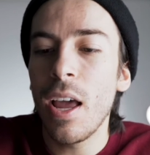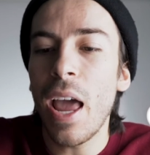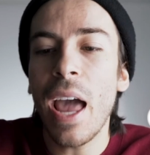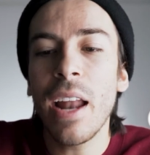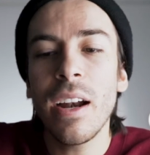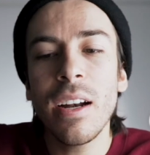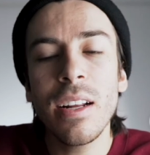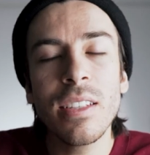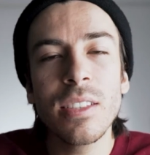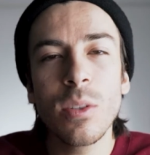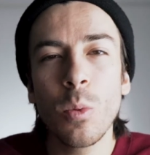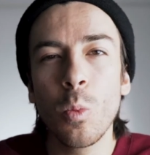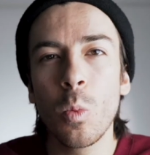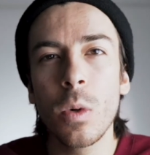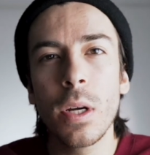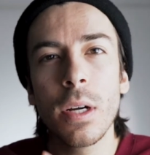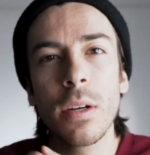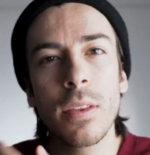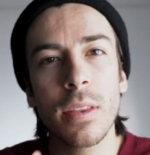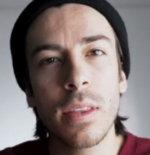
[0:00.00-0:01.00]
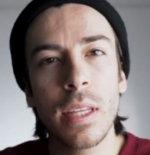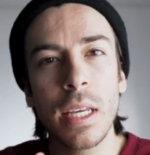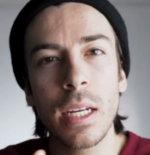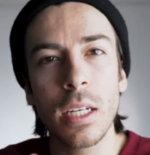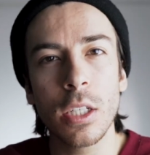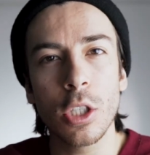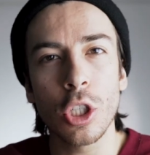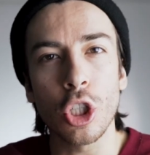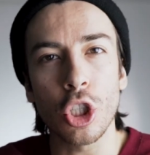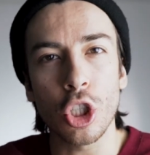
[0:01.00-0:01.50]
Editing is a weird
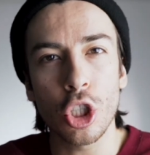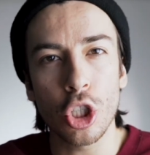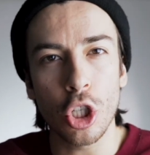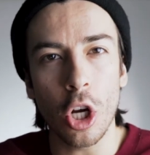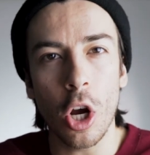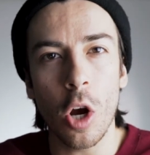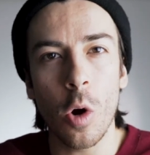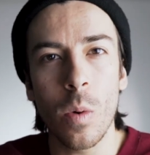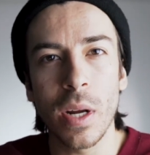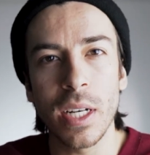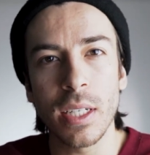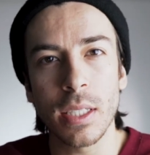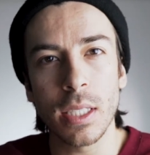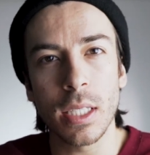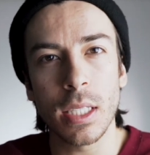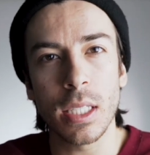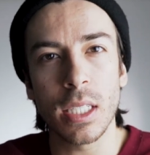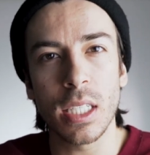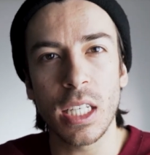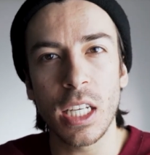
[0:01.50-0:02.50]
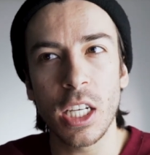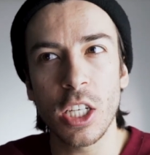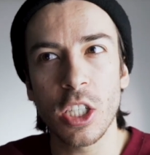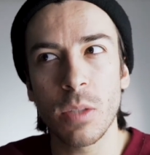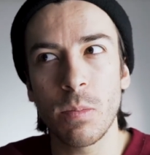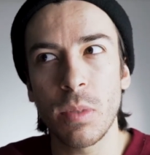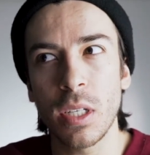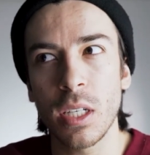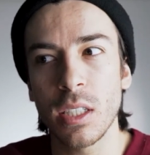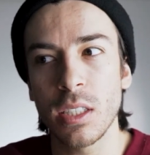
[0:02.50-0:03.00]
thing to show and to
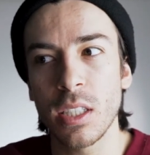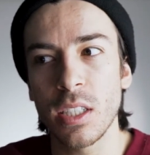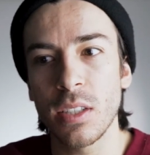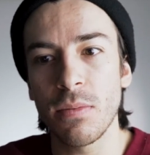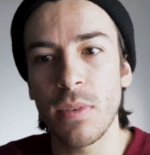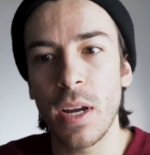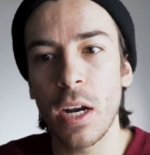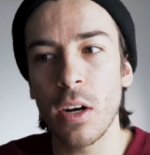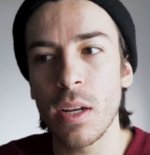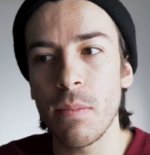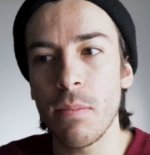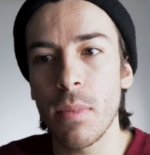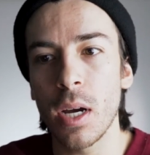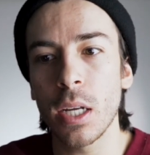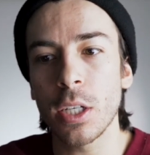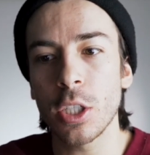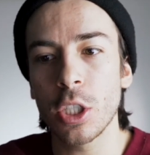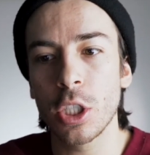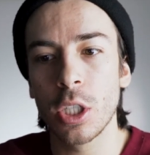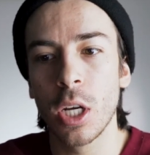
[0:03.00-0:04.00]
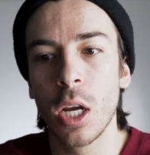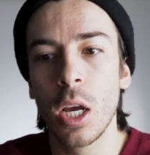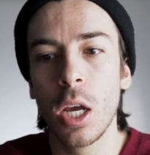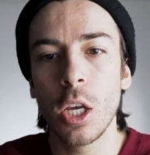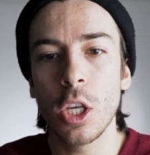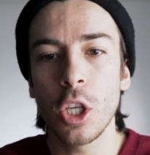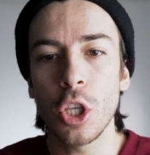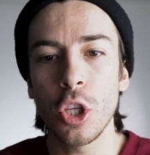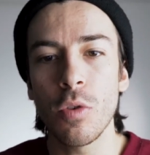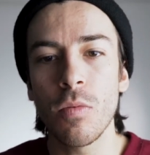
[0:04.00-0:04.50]
teach, because it's very much
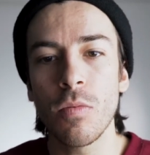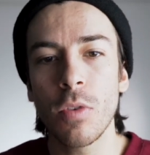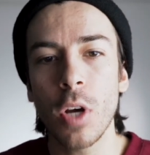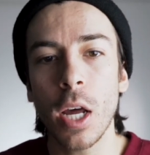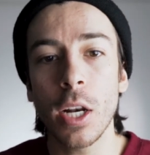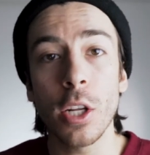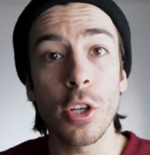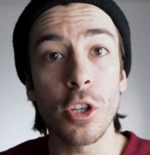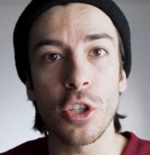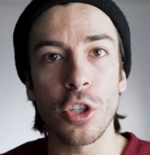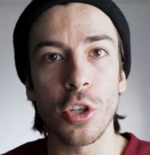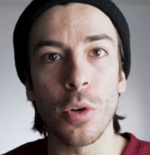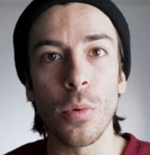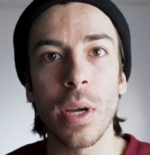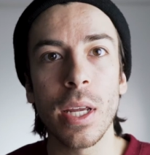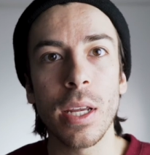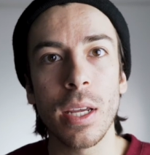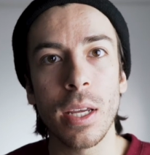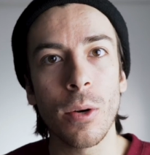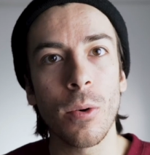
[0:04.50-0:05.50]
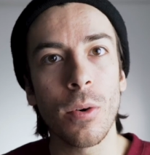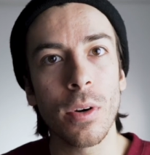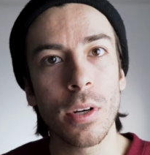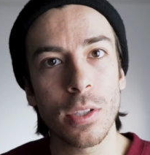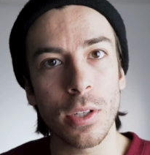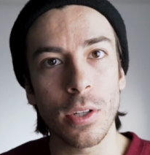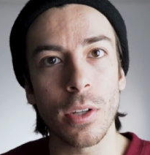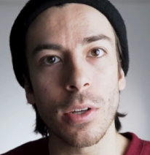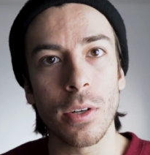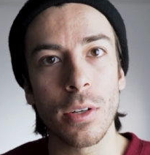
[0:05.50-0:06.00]
you've got to do it in order
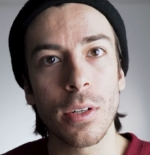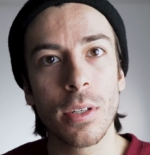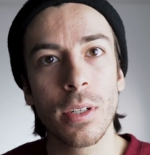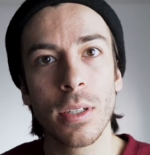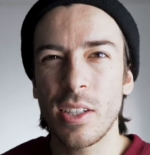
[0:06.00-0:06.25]
to learn.